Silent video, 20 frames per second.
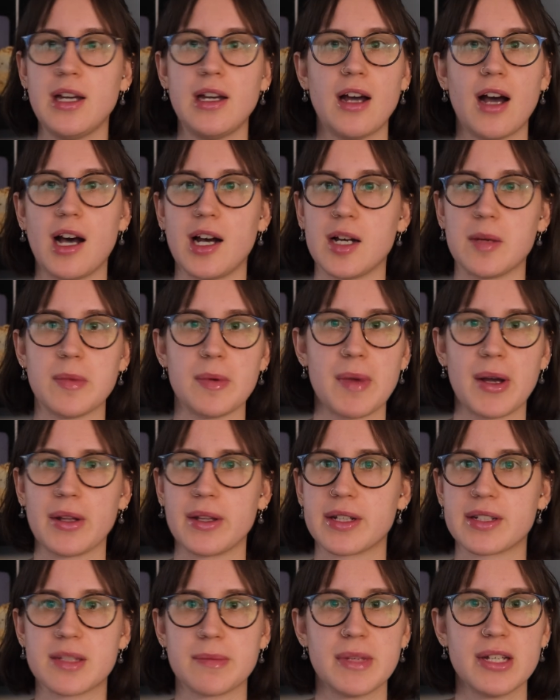about
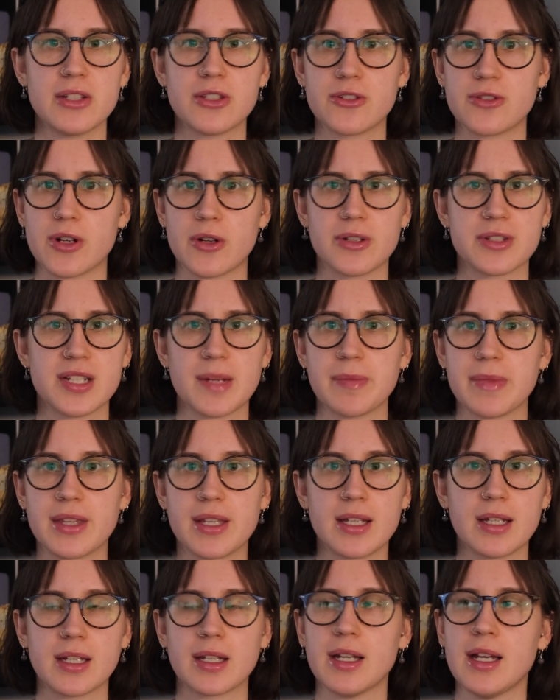like some history or
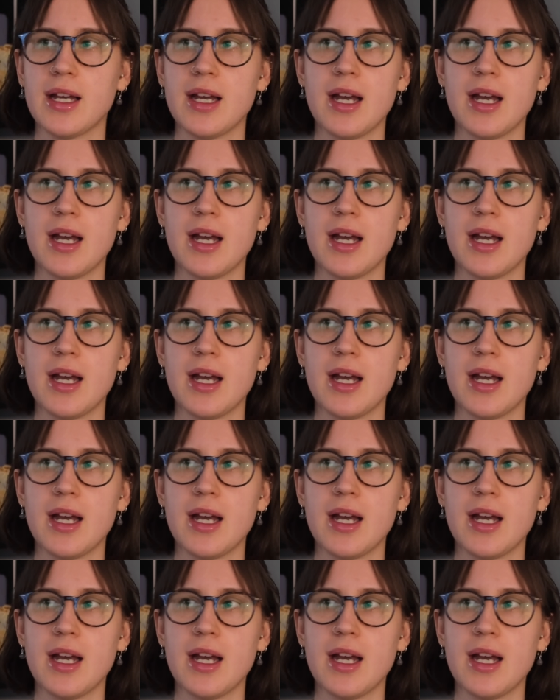something